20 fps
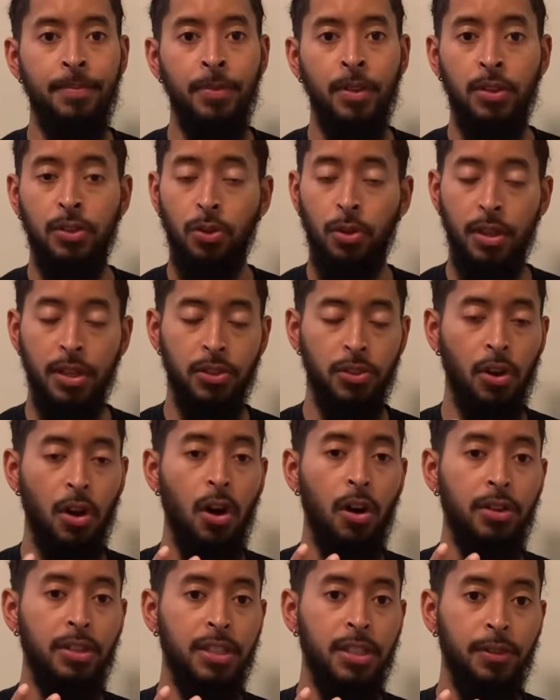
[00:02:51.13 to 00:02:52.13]
So these are
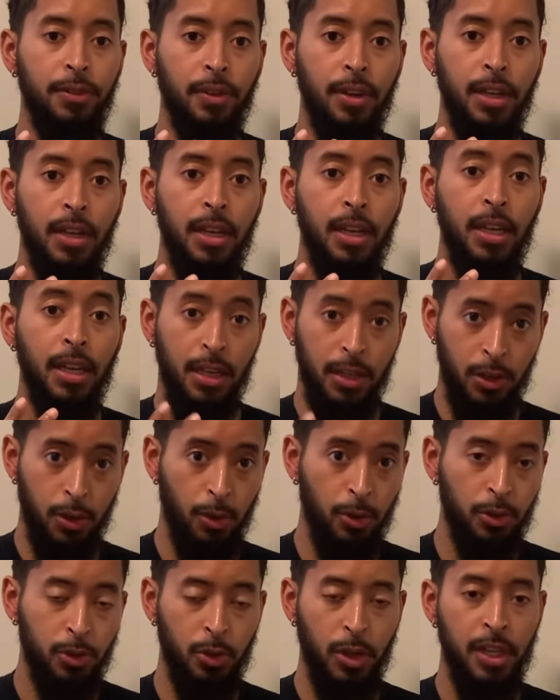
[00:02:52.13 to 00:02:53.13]
all different
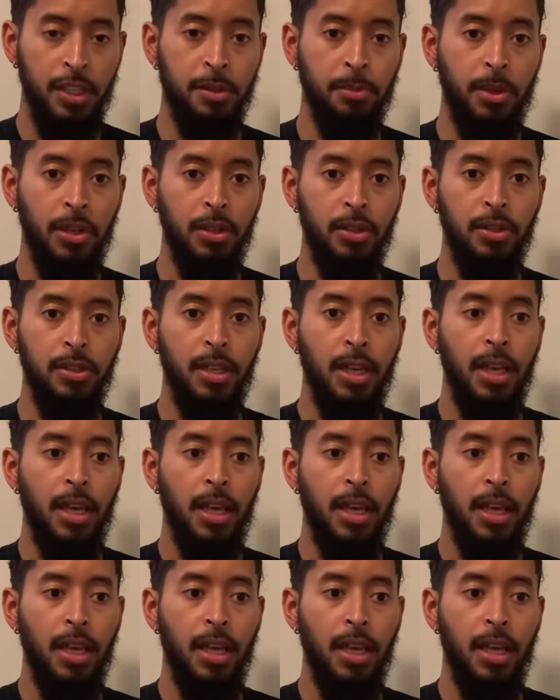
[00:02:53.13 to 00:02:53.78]
neurotransmitters.